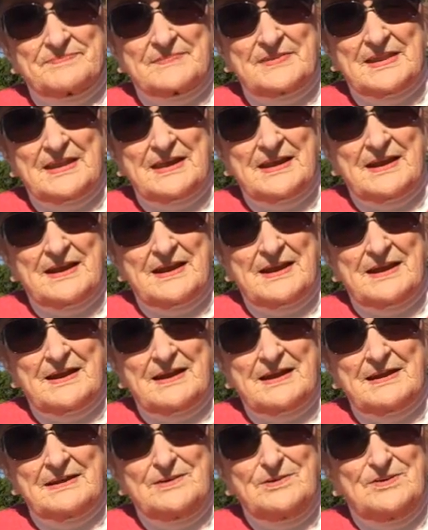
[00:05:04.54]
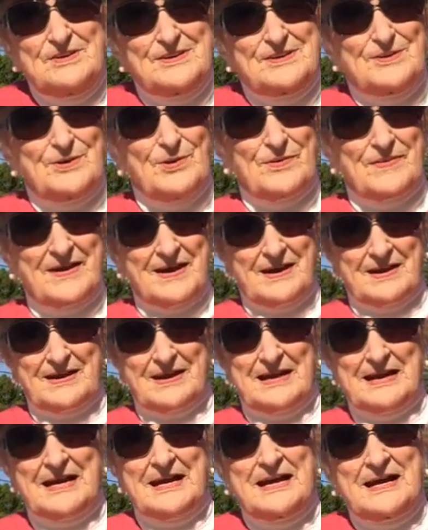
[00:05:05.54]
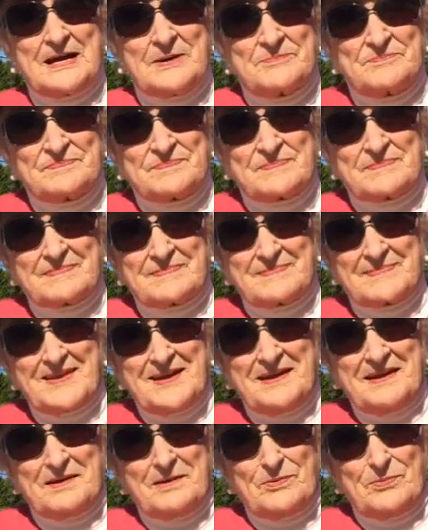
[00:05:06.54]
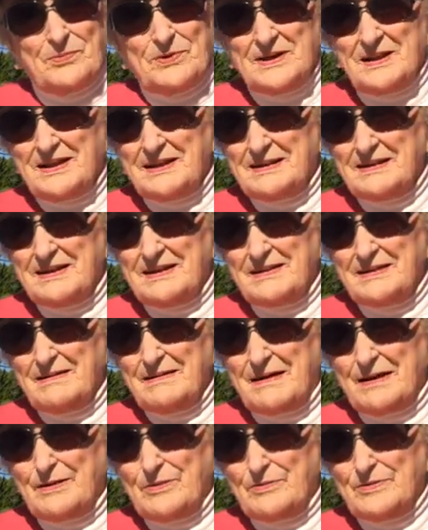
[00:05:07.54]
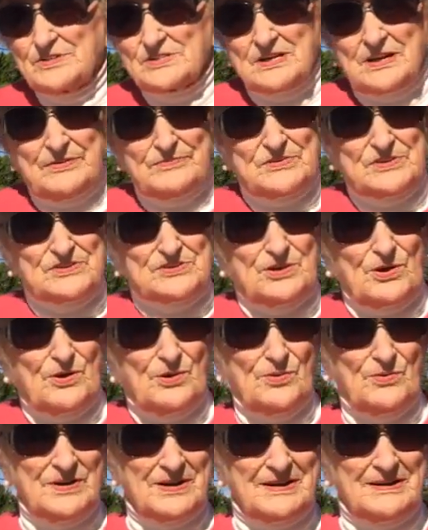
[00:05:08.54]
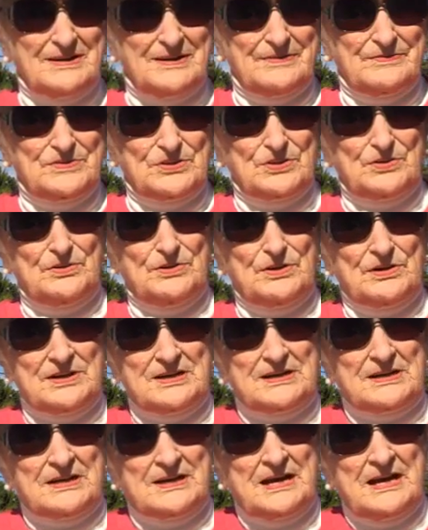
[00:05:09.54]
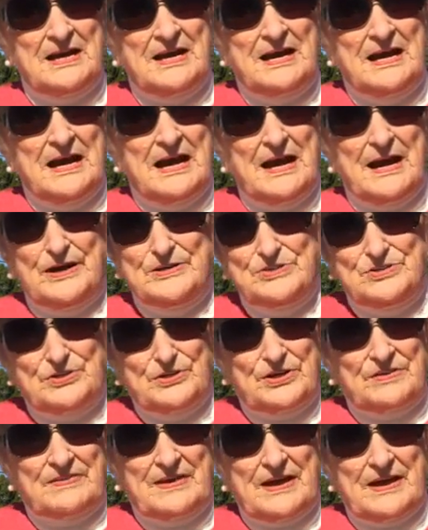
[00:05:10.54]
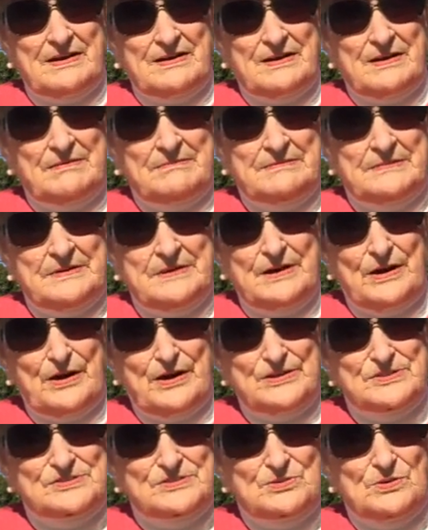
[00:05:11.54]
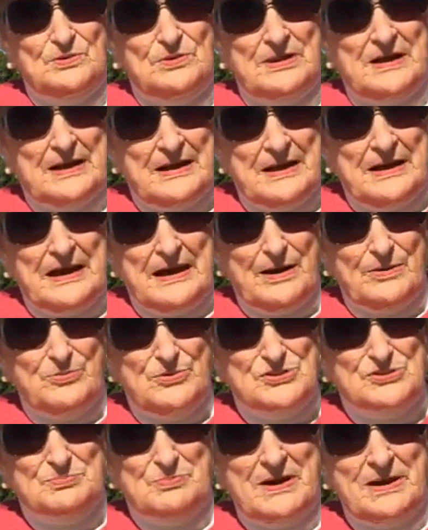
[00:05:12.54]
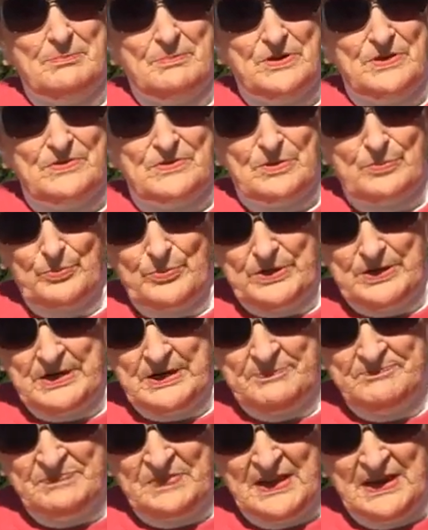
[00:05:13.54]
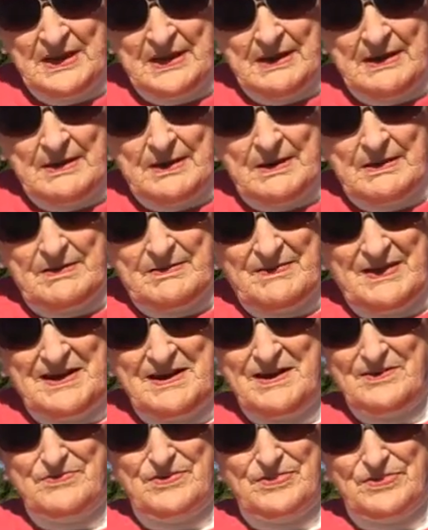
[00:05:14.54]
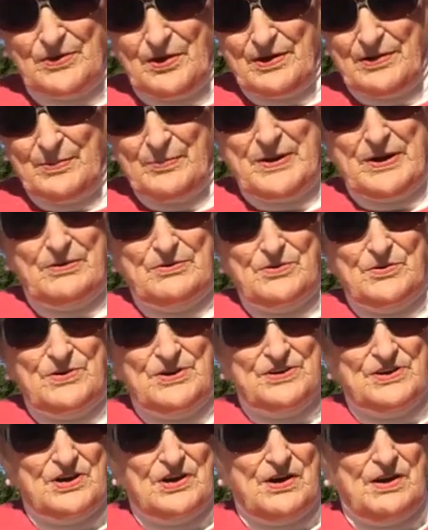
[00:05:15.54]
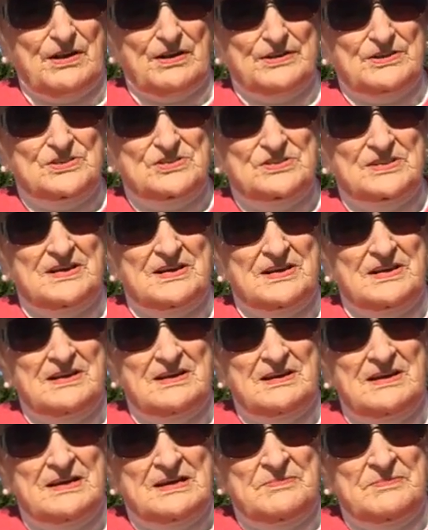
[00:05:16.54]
I like that. You didn't know that. Never knew that. Yeah, well, I, yeah, I always loved to sew and I loved to cook and I took that in, in high school. I, I wish my mother would, they never thought about going to college then.